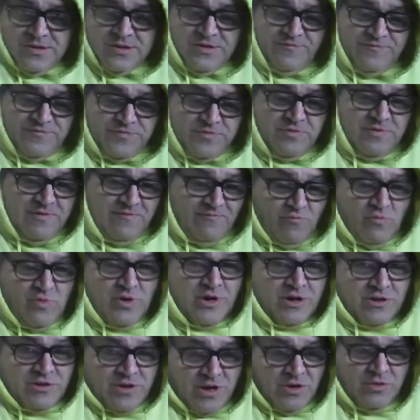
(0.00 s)
If you have
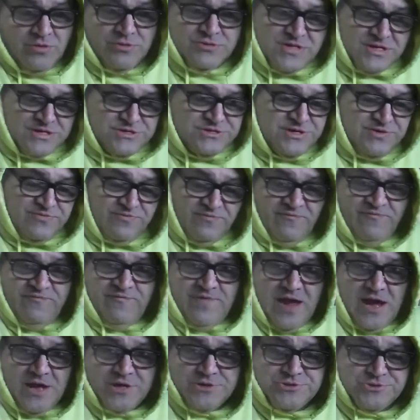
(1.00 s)
one of those, that's even
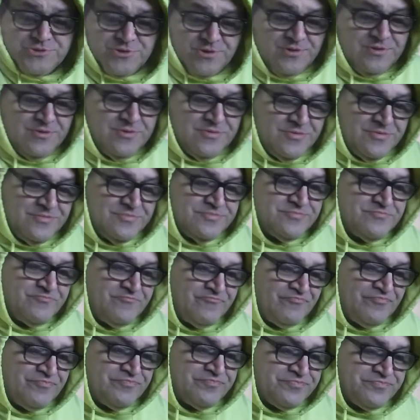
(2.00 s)
faster,
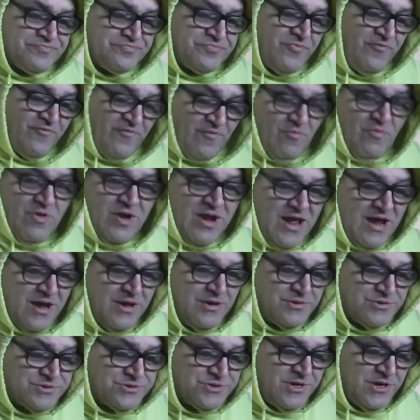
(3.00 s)
from what
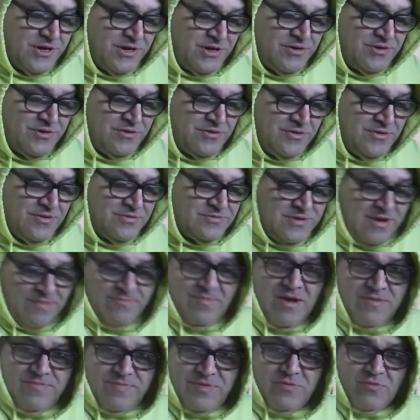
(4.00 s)
I understand. I
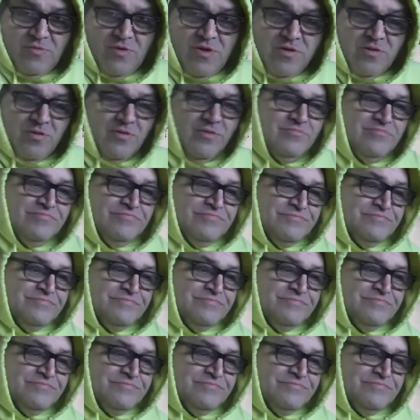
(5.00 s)
might be wrong.